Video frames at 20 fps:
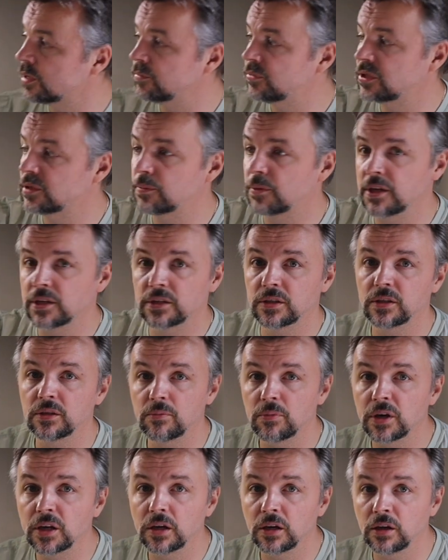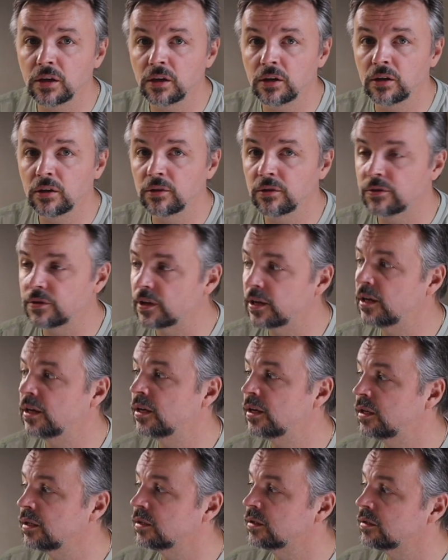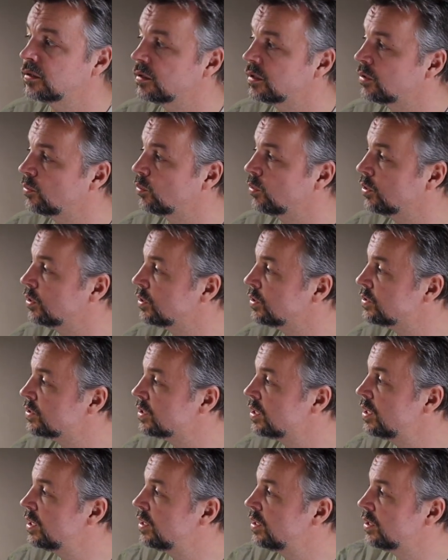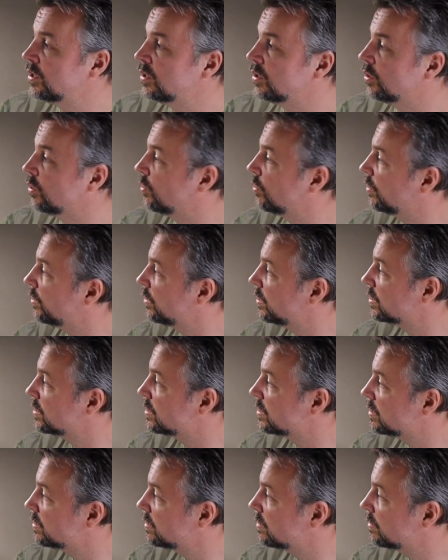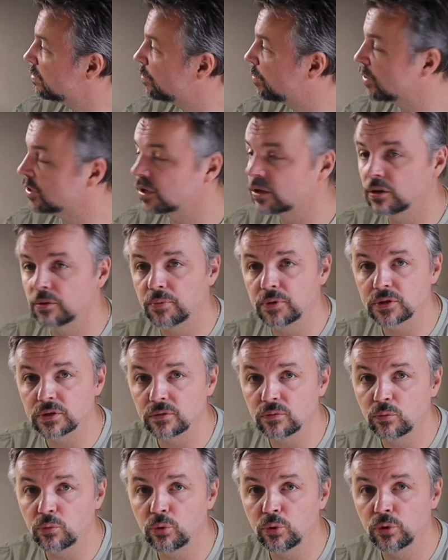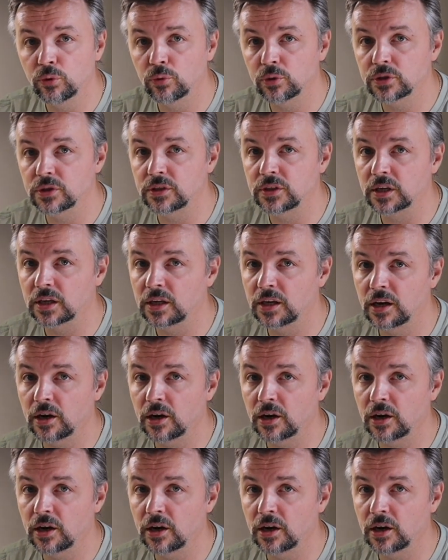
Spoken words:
empty space in the middle, then it was, you know, this particular piece of wood was sticking